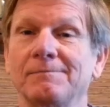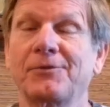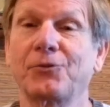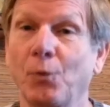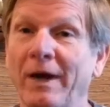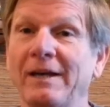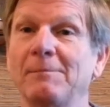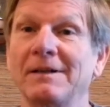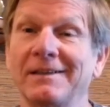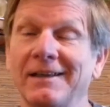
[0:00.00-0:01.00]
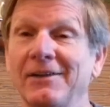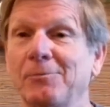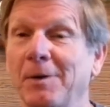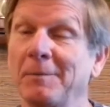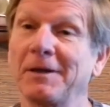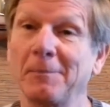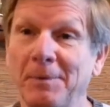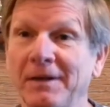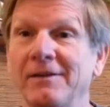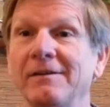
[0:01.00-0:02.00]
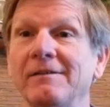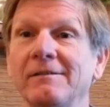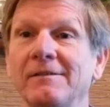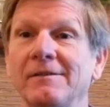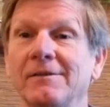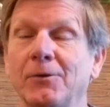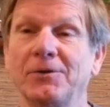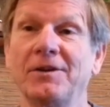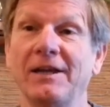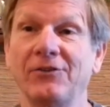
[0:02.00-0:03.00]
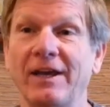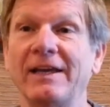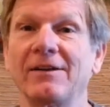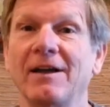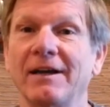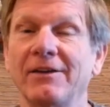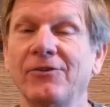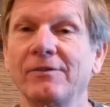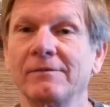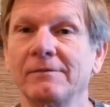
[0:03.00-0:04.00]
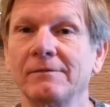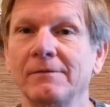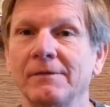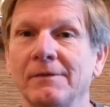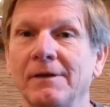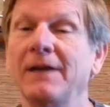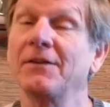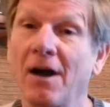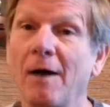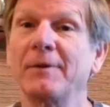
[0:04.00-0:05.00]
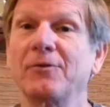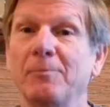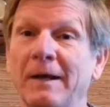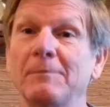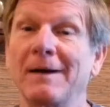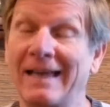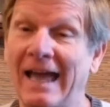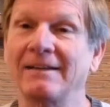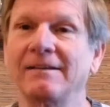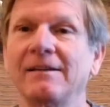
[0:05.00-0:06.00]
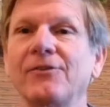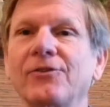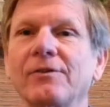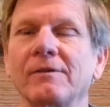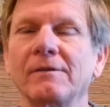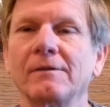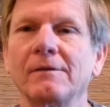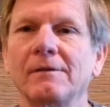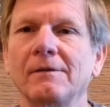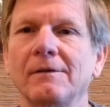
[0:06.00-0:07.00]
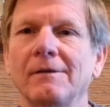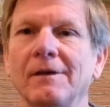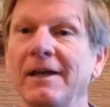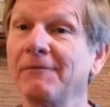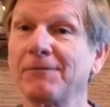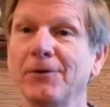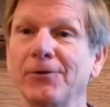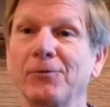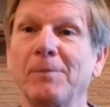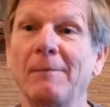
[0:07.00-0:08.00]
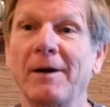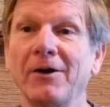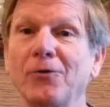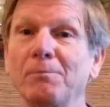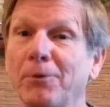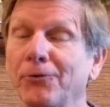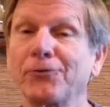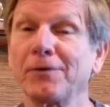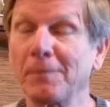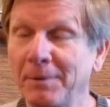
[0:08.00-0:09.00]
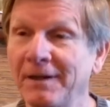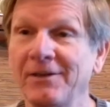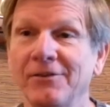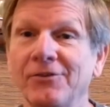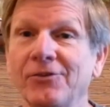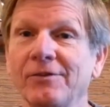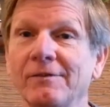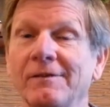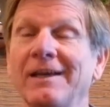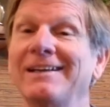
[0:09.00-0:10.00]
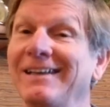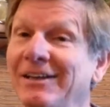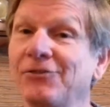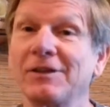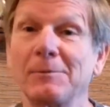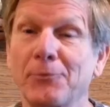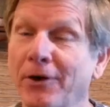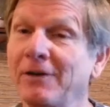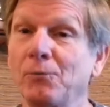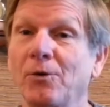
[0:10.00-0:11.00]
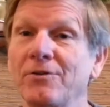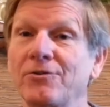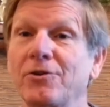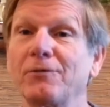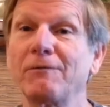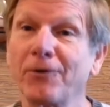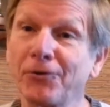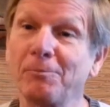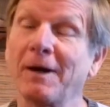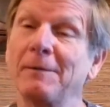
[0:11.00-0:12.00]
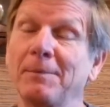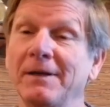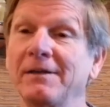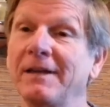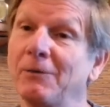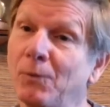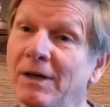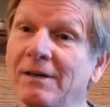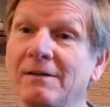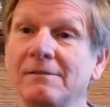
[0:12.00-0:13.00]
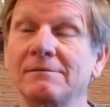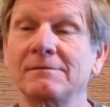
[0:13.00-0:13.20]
I'm swayed by today's public opinion or today's headlines and the comments made by candidates, influenced by my own personal opinions, yet easily brainwashed to reverse my opinion at will.